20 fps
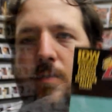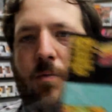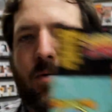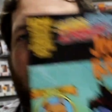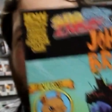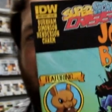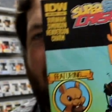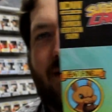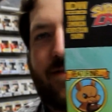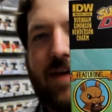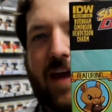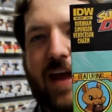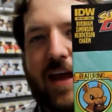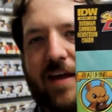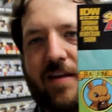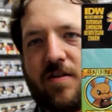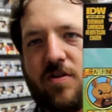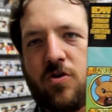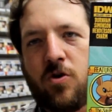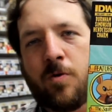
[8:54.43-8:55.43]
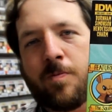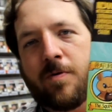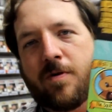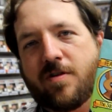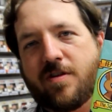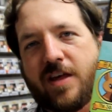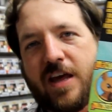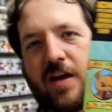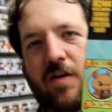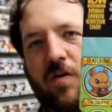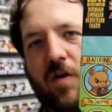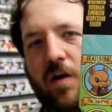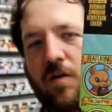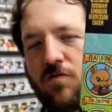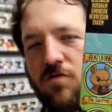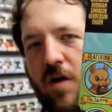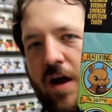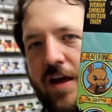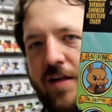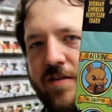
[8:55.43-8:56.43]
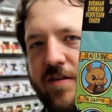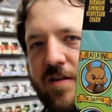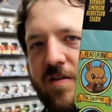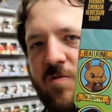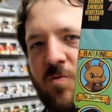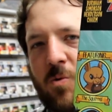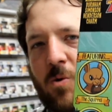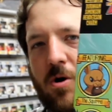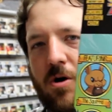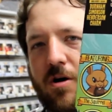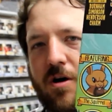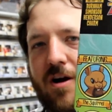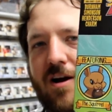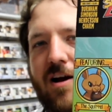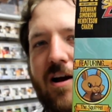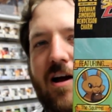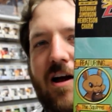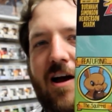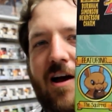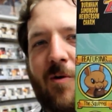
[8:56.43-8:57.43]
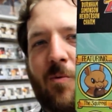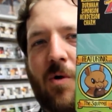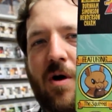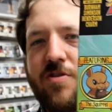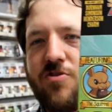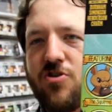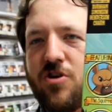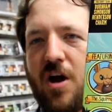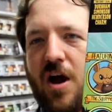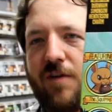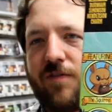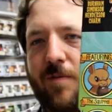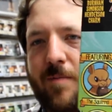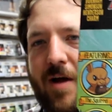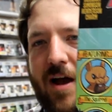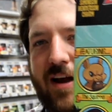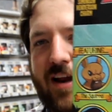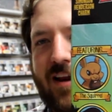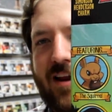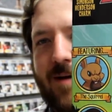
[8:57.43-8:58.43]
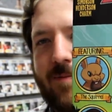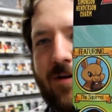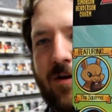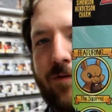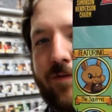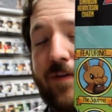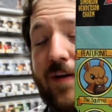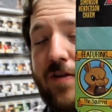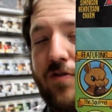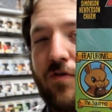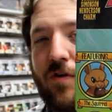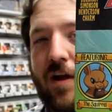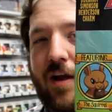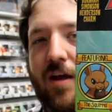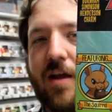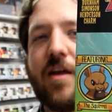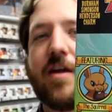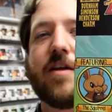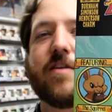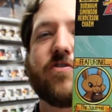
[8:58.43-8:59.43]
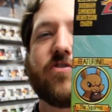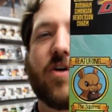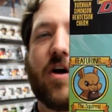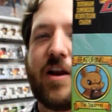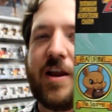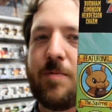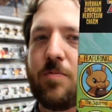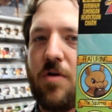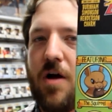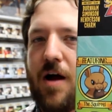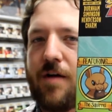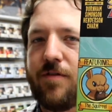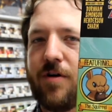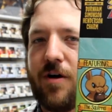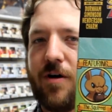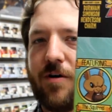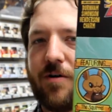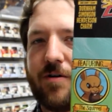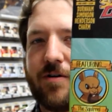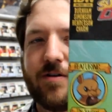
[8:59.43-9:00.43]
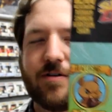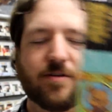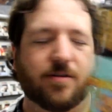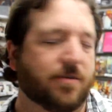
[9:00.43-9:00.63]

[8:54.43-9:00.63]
We have a super secret Crisis War one-shot from IDW featuring Johnny Bravo.